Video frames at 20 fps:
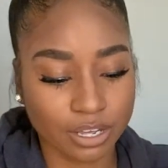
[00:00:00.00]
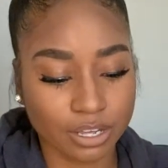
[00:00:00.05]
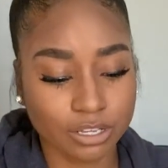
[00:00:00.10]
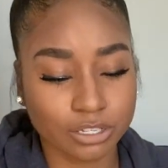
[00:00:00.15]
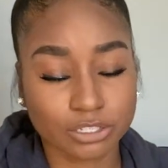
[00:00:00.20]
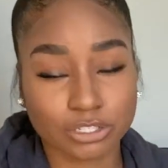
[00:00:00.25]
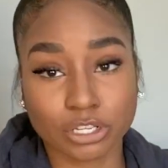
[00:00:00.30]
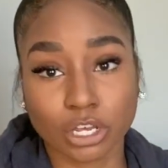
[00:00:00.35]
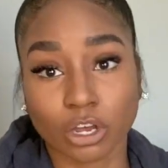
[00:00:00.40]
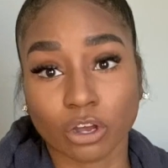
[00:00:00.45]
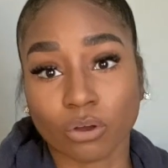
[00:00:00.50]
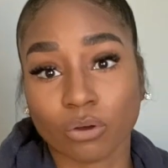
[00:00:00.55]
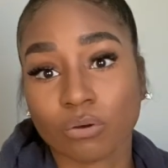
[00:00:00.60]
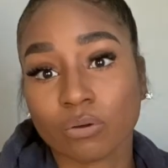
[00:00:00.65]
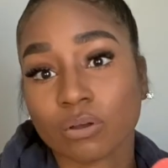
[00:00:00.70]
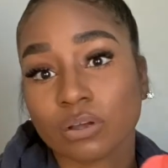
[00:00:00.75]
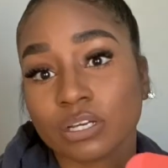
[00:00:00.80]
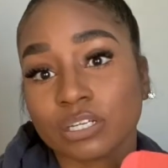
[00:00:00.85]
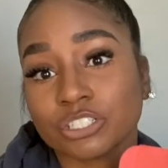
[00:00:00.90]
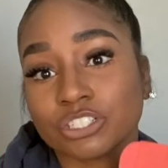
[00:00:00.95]
So
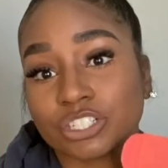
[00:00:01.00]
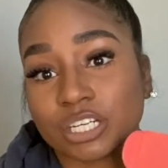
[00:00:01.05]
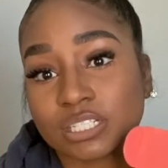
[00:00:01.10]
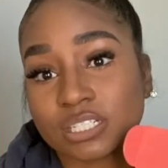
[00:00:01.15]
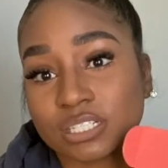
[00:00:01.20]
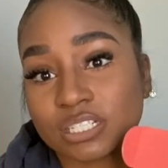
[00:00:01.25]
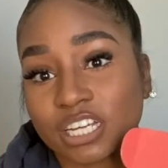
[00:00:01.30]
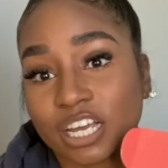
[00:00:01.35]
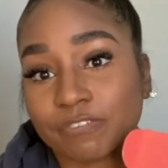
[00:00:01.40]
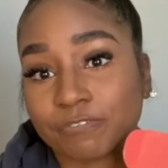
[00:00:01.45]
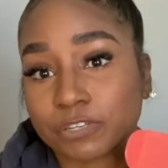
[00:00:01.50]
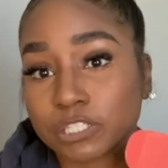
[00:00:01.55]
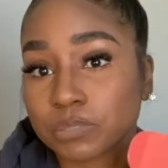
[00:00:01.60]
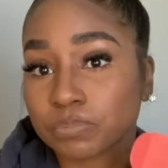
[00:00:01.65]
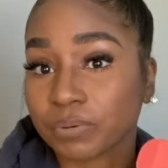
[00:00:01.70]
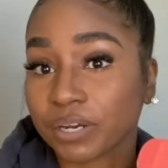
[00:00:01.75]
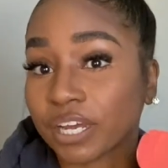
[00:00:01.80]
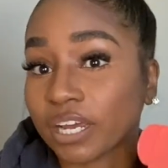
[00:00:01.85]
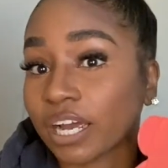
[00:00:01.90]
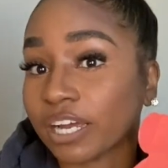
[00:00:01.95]
just in time for
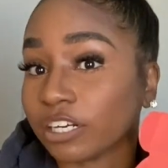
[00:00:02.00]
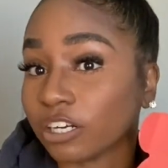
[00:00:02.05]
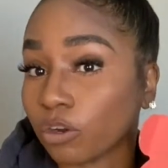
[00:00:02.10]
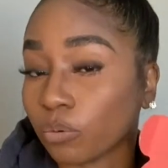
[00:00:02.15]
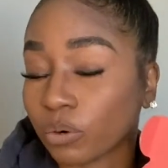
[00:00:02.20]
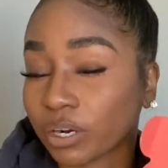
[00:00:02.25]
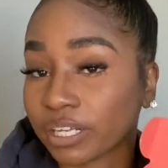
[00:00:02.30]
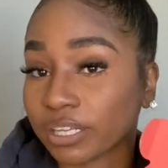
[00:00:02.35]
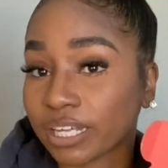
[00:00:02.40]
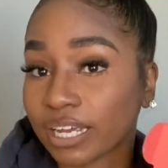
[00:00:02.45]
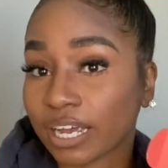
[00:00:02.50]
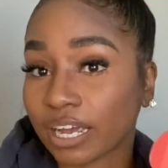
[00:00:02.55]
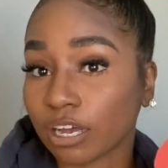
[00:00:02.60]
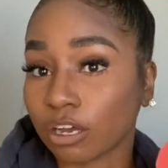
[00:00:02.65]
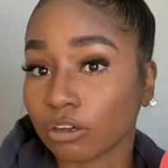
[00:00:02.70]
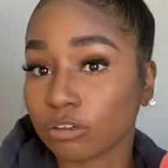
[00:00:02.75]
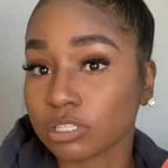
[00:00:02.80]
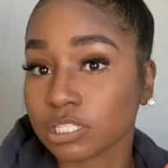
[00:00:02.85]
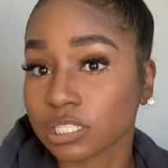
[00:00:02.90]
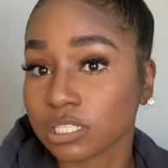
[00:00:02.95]
spring, I know we're in the
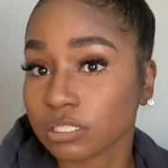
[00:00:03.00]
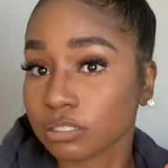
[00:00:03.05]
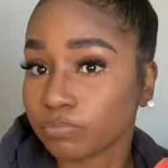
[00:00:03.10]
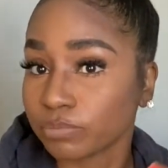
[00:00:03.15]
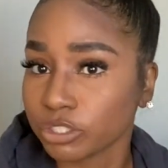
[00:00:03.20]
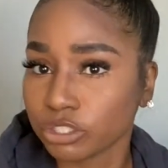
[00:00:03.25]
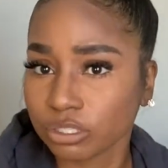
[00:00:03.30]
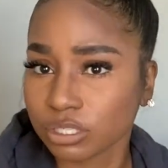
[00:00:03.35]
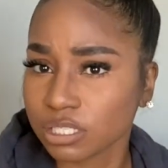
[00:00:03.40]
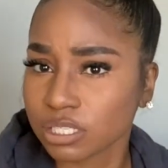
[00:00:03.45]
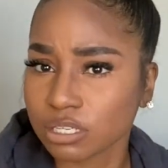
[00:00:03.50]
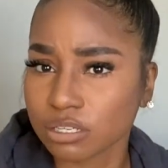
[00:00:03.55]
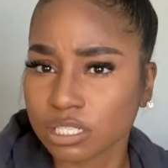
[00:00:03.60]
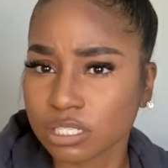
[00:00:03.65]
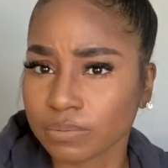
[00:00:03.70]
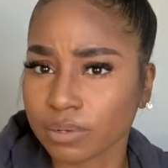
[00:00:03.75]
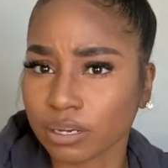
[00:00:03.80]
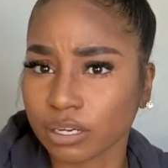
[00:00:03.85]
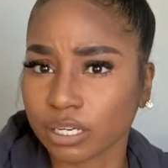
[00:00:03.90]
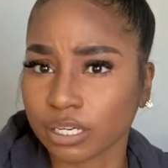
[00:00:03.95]
house, but you can still
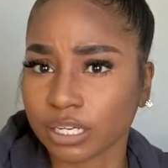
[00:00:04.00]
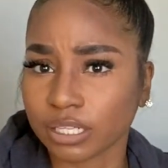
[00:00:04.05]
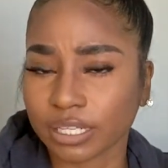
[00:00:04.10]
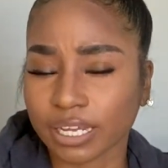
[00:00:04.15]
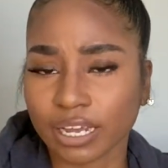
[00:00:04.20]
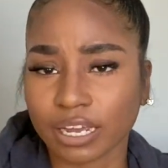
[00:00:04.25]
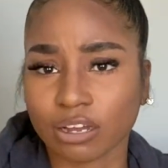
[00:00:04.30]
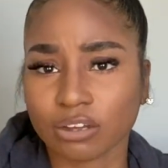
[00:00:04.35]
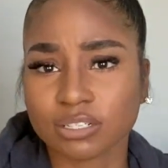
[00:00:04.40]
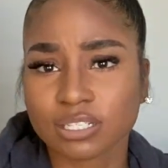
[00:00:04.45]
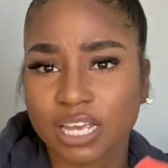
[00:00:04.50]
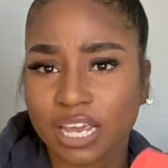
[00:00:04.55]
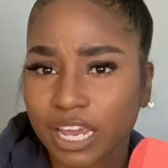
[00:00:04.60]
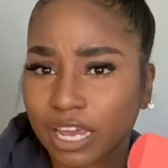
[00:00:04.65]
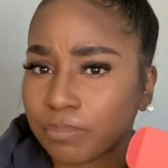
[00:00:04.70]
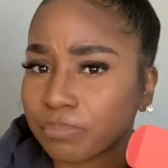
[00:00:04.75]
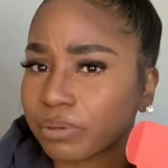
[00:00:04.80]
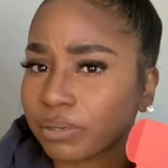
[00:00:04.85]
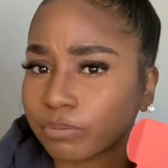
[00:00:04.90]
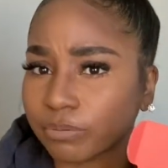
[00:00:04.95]
smell good in the house
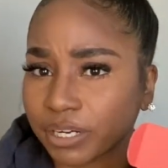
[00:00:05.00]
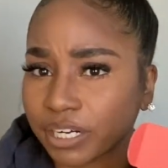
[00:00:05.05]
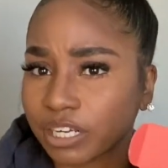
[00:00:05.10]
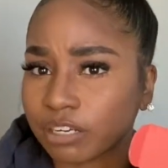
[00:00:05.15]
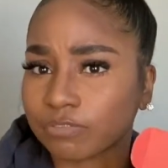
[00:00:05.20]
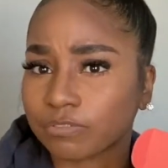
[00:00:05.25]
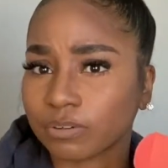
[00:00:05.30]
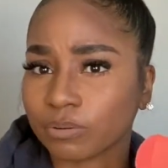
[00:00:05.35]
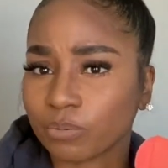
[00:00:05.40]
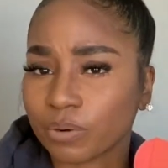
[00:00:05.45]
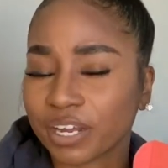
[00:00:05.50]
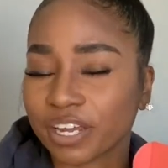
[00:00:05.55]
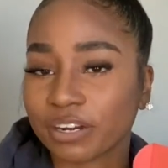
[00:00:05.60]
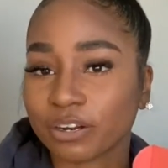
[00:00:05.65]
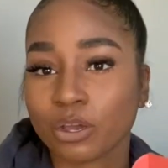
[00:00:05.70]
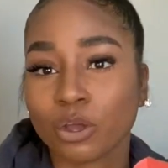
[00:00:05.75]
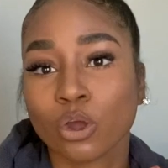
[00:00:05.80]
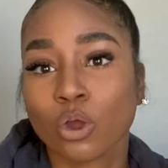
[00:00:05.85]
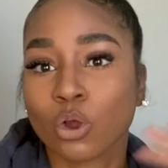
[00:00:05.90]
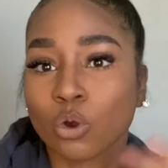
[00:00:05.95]
and be ready for
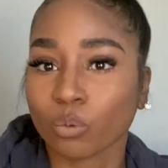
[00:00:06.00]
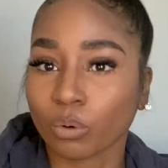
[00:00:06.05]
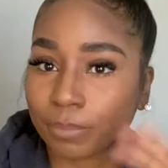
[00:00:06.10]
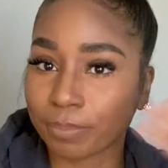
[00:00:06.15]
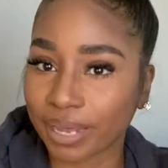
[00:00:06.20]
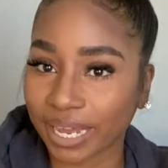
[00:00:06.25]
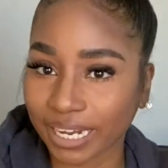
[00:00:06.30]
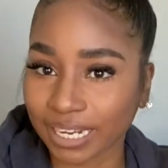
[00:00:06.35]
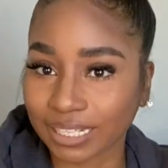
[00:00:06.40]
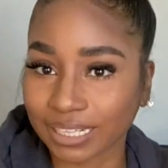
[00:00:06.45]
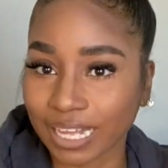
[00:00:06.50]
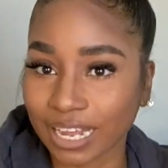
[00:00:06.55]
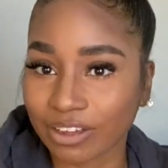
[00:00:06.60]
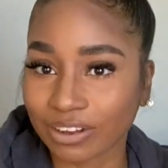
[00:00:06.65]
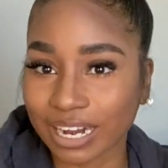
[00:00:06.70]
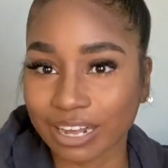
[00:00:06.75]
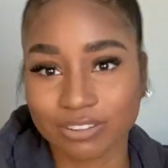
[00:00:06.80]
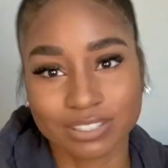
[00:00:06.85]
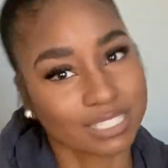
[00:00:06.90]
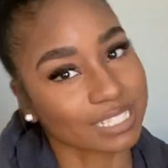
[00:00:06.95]
when we're back allowed
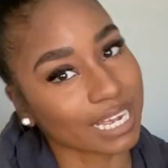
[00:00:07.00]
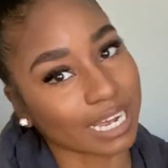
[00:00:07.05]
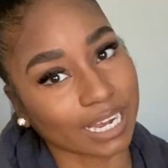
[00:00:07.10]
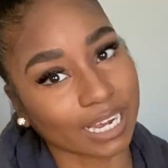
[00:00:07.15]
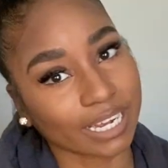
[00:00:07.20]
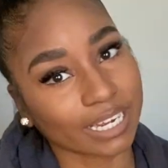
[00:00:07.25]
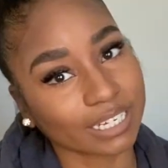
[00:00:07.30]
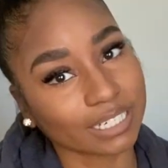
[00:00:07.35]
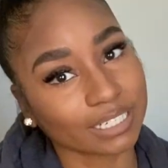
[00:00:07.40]
outside.